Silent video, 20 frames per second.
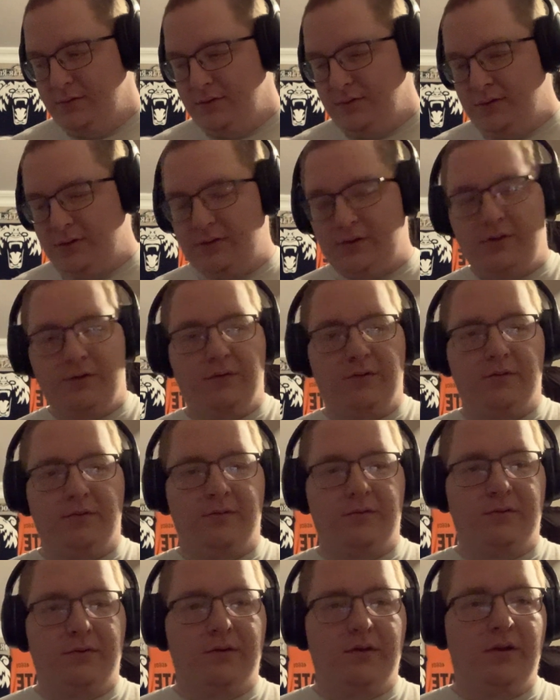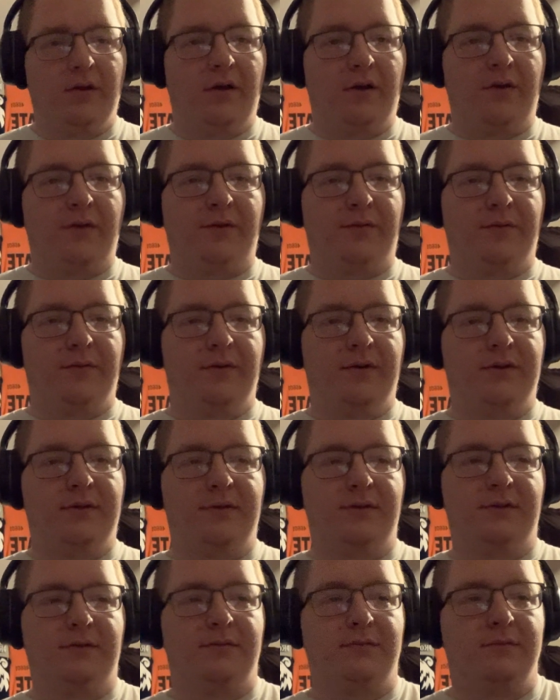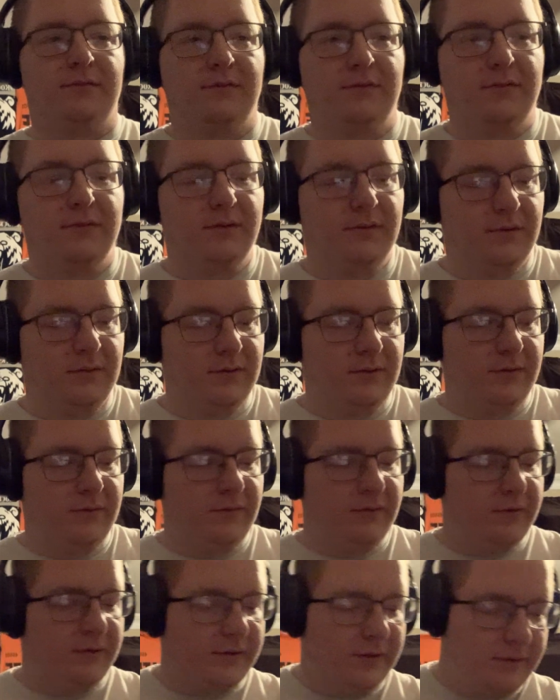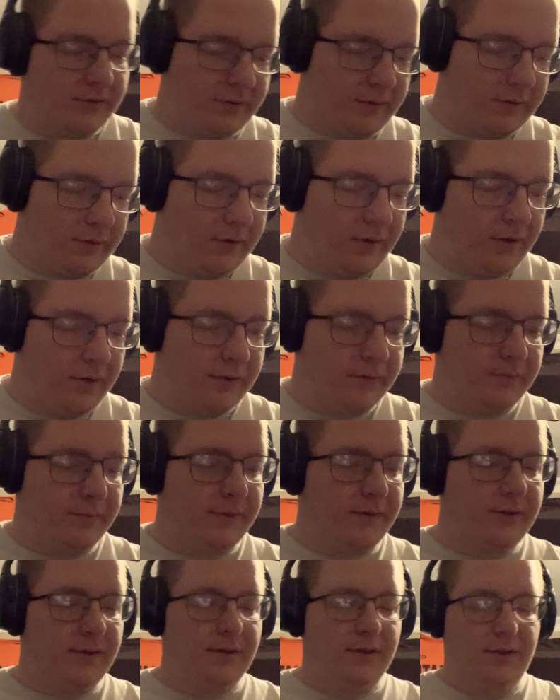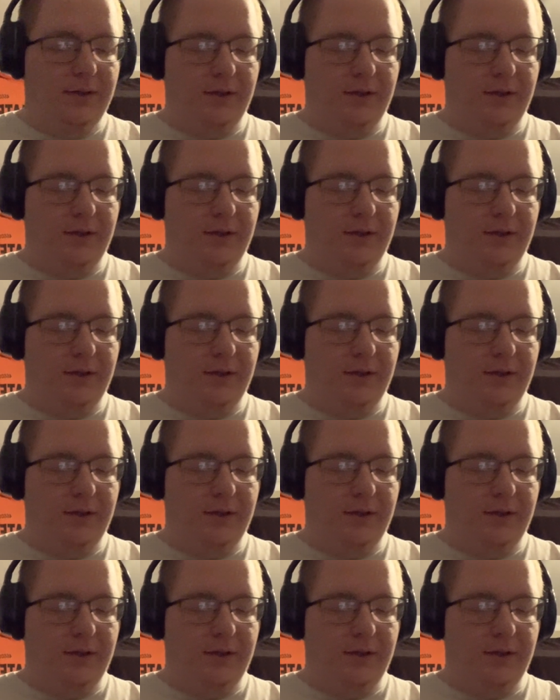Just no cloth ones. Well, these are cloth, but